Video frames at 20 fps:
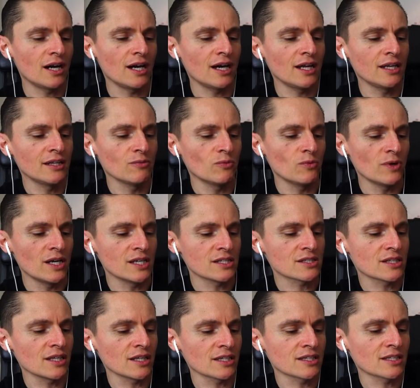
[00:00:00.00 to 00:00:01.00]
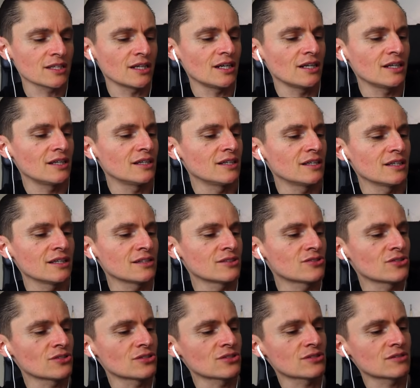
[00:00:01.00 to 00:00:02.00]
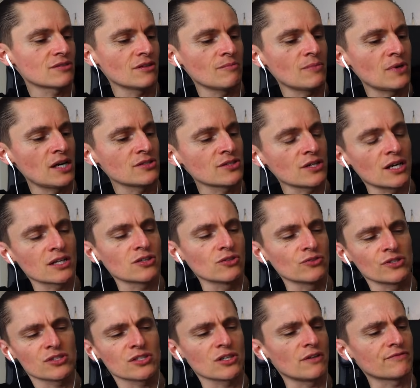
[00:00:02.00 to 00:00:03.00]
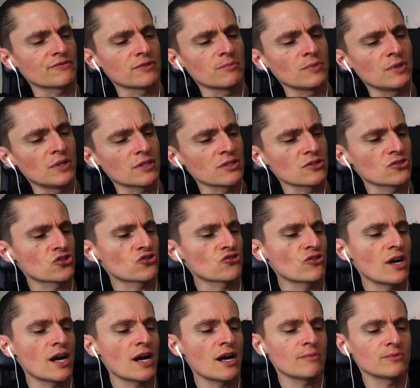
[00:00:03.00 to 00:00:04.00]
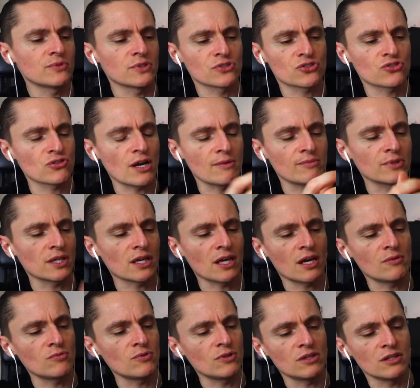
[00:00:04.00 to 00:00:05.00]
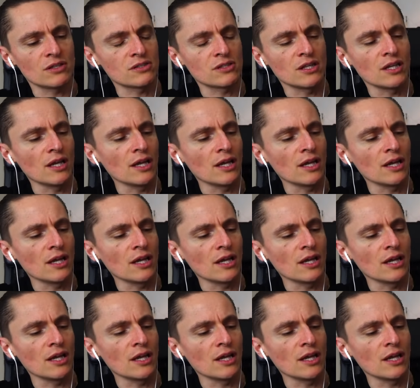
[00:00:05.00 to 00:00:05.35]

it wears like, it's just amazing. I got this aftermarket strap. The strap that came with it, I didn't